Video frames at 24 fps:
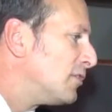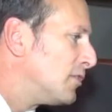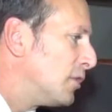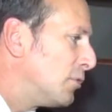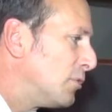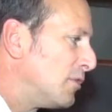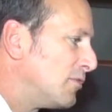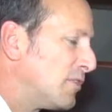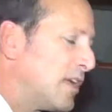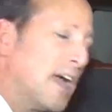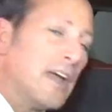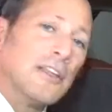So
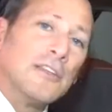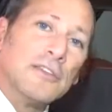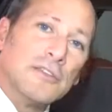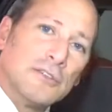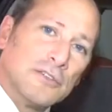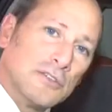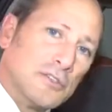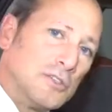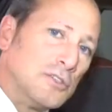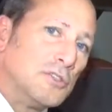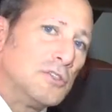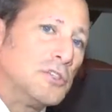we've got
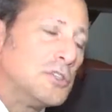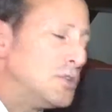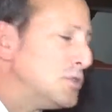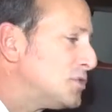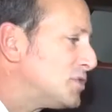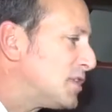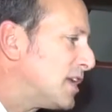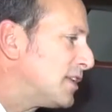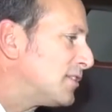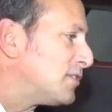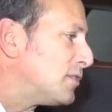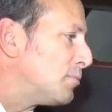2
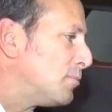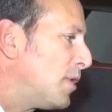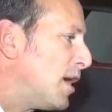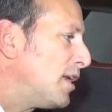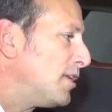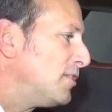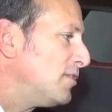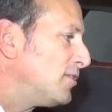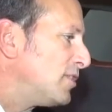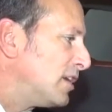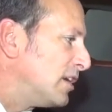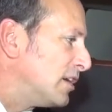sets of
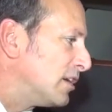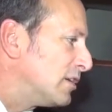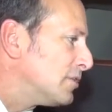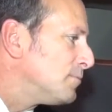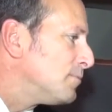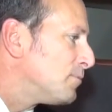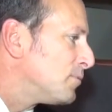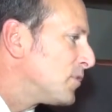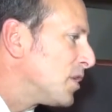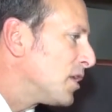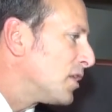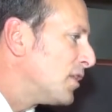buttons here
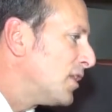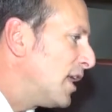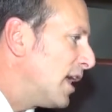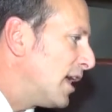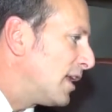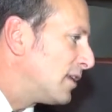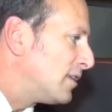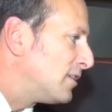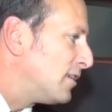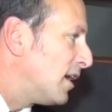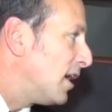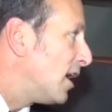
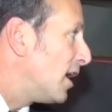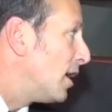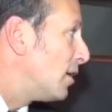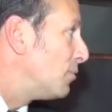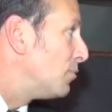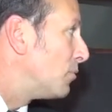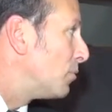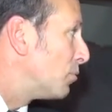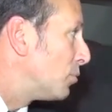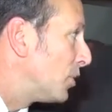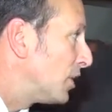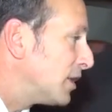that
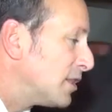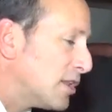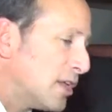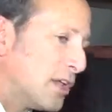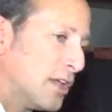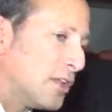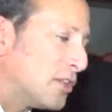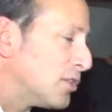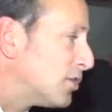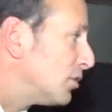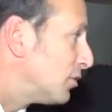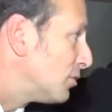bring
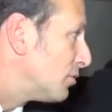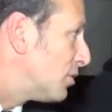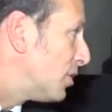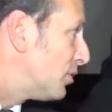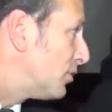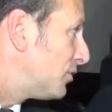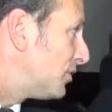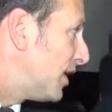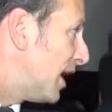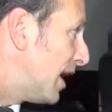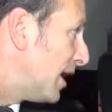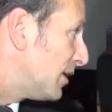the third
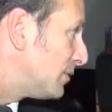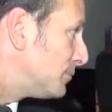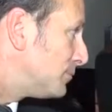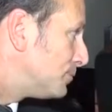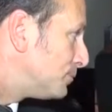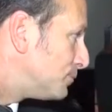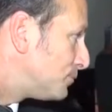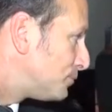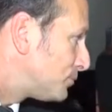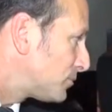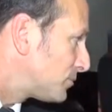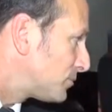rows down.